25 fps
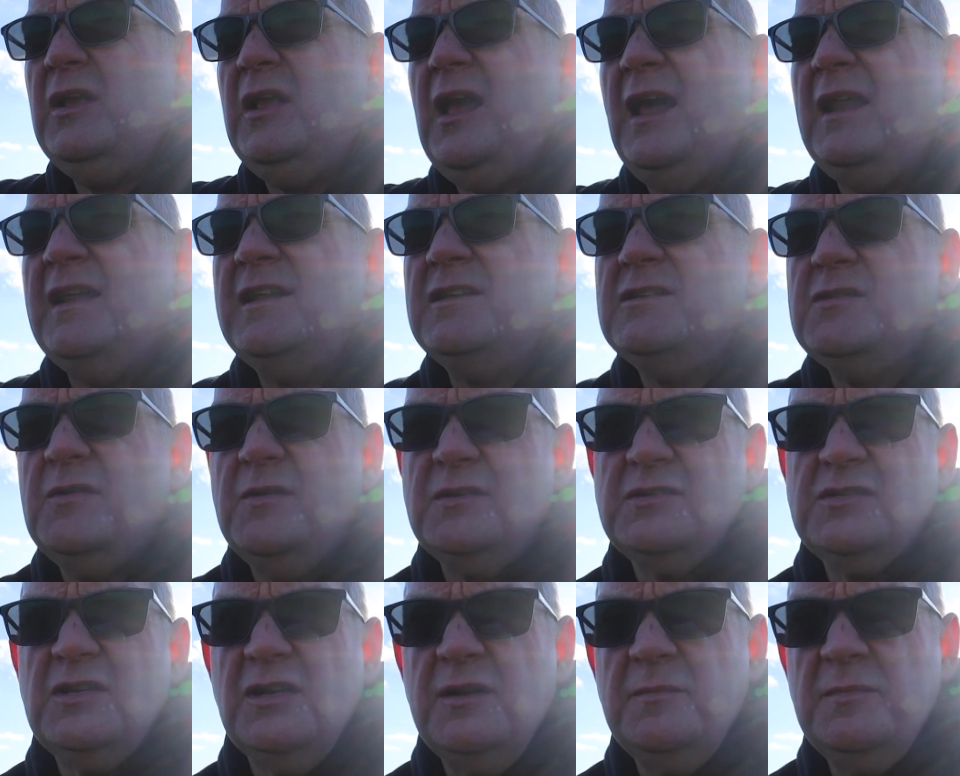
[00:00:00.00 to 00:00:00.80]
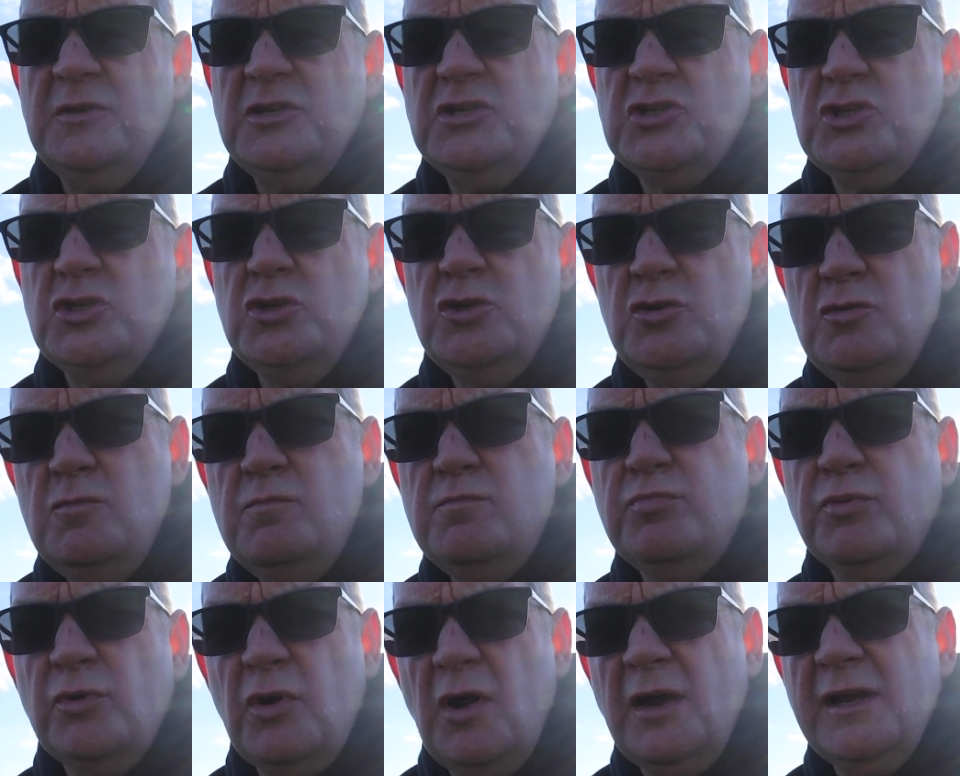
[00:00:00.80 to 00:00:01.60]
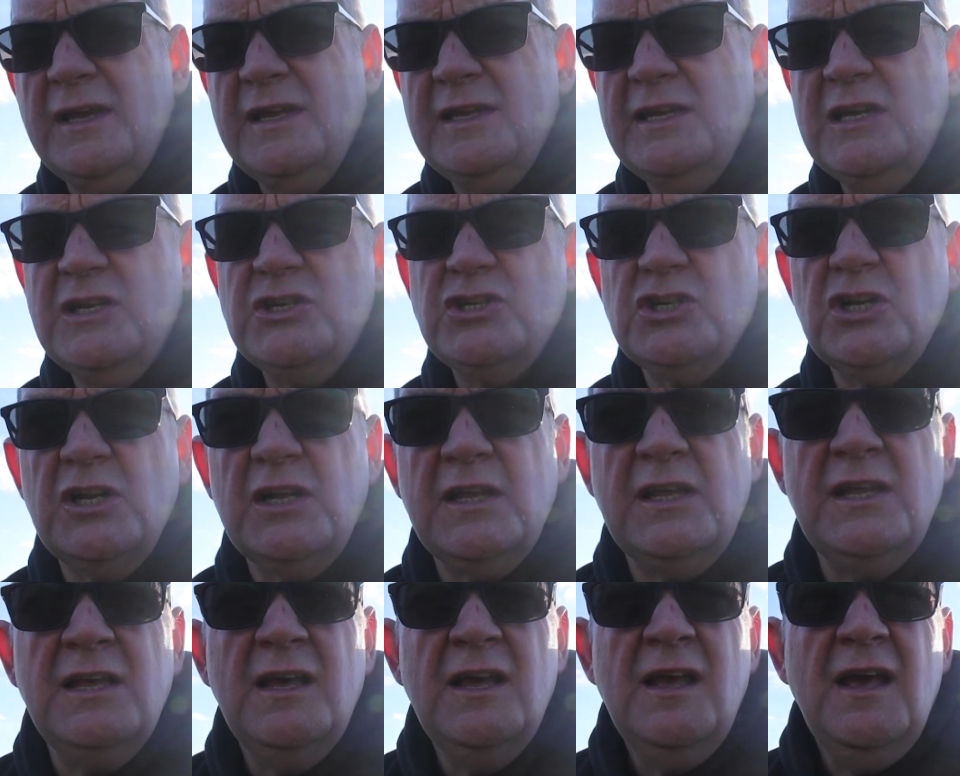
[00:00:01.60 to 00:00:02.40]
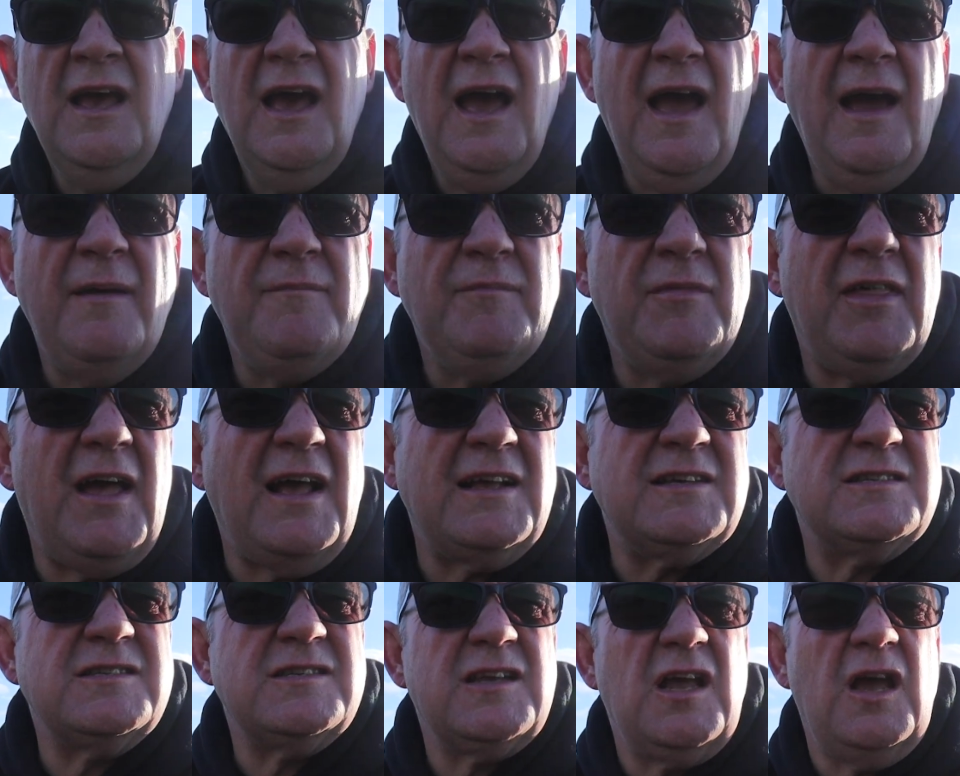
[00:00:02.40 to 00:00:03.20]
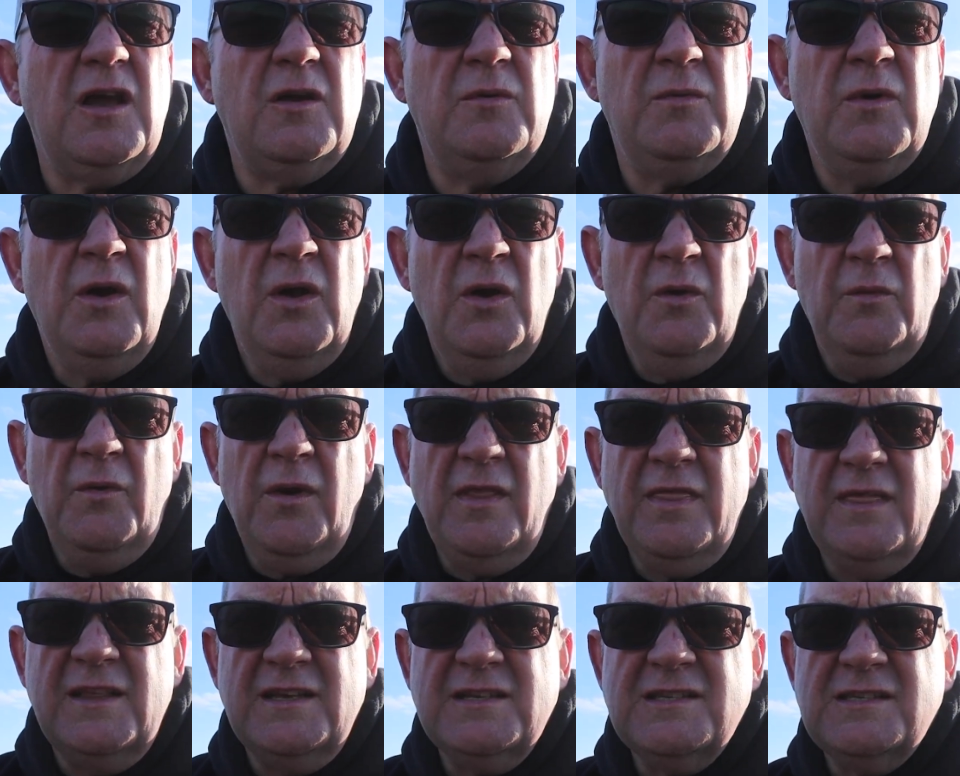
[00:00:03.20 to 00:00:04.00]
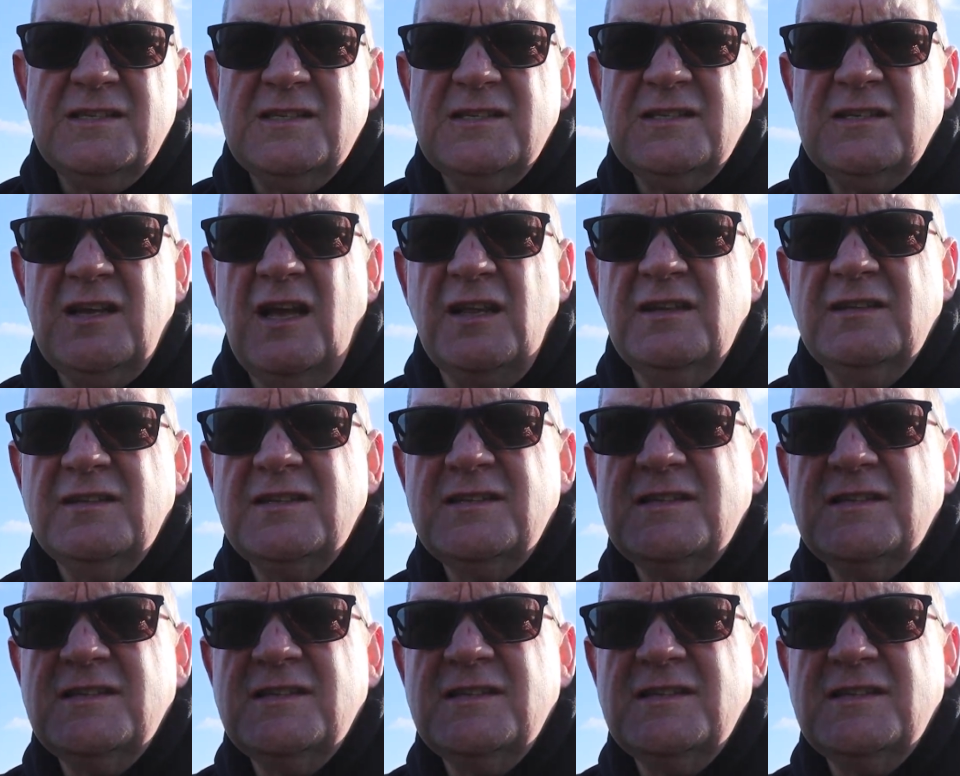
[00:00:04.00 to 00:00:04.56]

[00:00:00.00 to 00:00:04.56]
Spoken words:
and so it's going to be too bright initially, and that's so when the sun